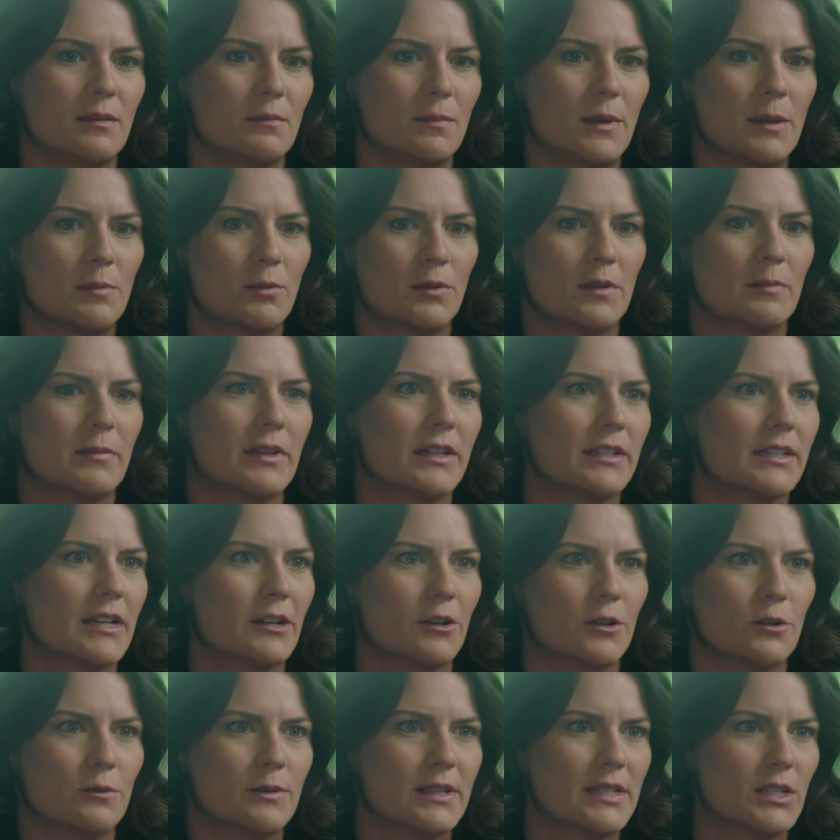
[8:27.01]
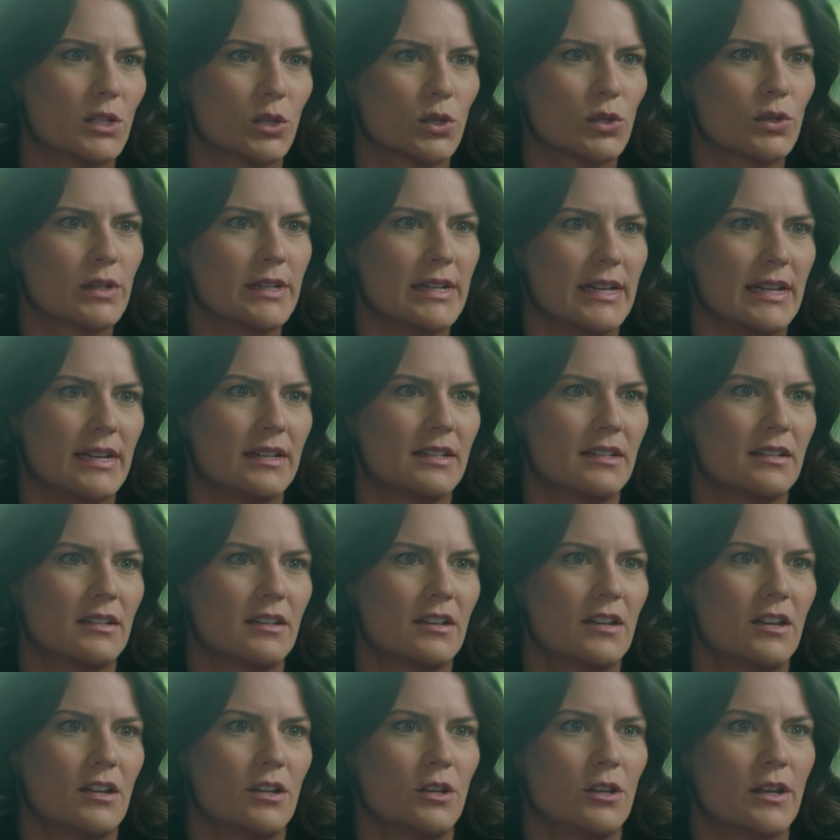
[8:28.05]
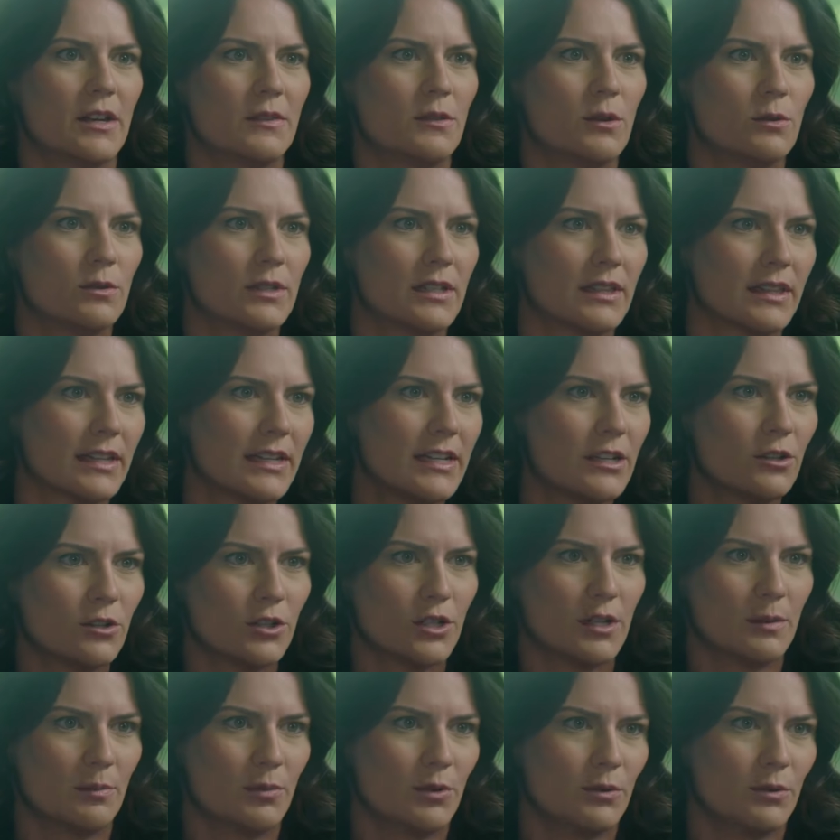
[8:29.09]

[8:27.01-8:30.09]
people in the military who disagreed. Yeah. You had those in leadership